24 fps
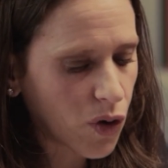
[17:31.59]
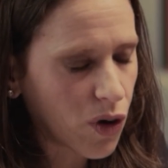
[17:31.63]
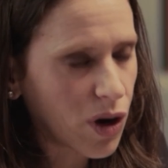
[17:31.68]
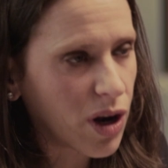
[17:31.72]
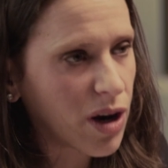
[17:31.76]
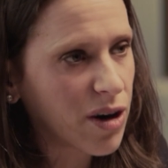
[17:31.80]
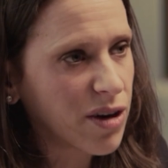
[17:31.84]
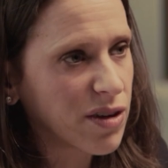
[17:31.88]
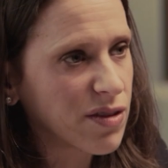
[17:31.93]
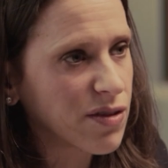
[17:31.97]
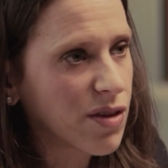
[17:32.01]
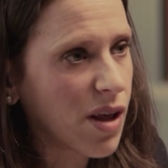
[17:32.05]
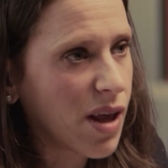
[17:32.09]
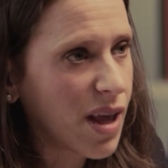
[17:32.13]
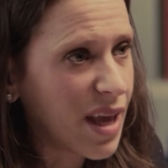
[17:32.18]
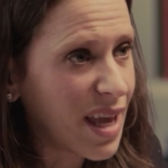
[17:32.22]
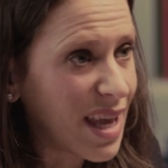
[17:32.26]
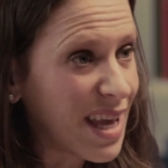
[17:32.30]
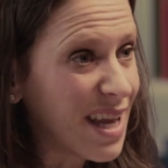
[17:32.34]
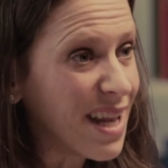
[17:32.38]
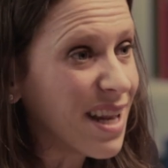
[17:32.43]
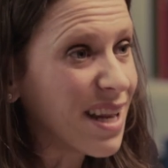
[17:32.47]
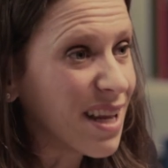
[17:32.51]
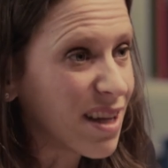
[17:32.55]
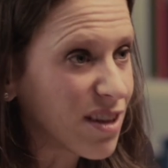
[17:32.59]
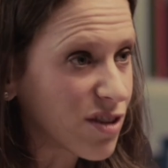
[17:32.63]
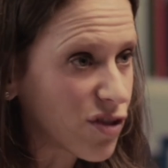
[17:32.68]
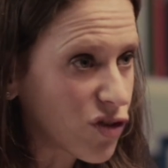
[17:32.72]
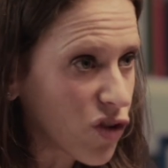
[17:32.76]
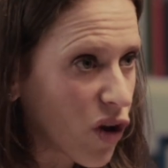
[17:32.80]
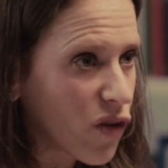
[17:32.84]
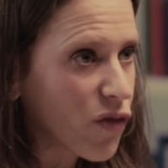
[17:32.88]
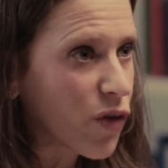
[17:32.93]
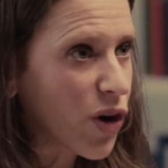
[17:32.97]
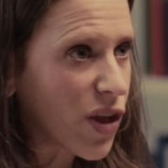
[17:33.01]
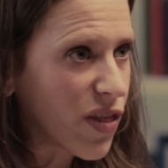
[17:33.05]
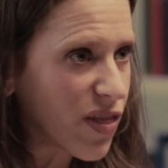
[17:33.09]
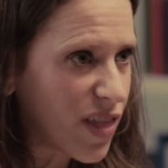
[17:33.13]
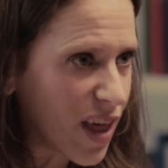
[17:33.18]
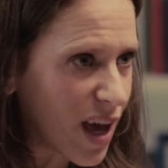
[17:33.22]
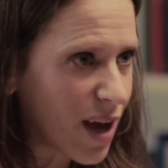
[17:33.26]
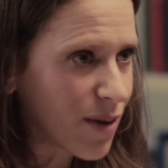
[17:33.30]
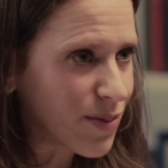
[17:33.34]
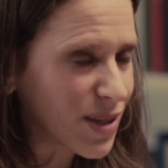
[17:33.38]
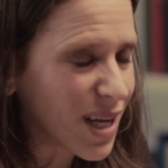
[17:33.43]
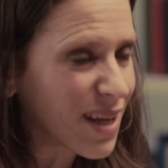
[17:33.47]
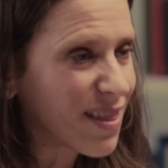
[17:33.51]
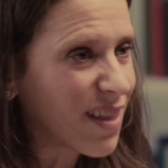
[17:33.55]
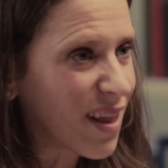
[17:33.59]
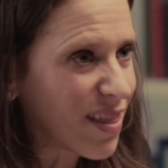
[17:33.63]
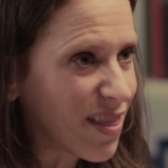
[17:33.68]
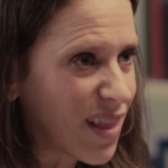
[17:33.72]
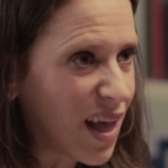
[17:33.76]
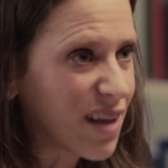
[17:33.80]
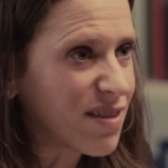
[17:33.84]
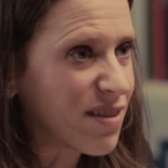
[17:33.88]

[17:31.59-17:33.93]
dollars uh, in sovereign debt that